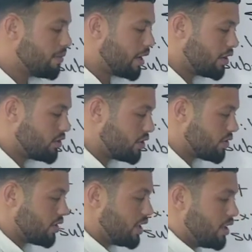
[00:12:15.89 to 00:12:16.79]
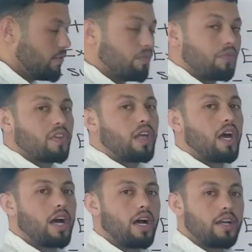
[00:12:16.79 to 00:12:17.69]
I just say
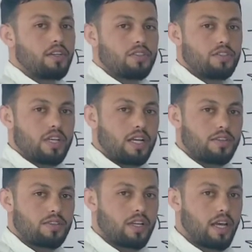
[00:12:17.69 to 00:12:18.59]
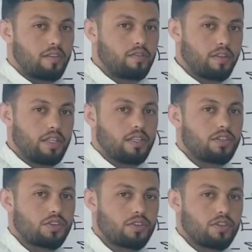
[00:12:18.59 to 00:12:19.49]
I just have
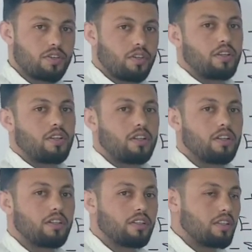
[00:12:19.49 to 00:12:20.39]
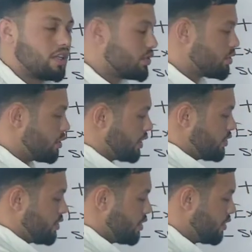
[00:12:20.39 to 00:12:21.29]
finished the
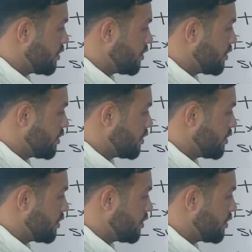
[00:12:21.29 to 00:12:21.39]
structure.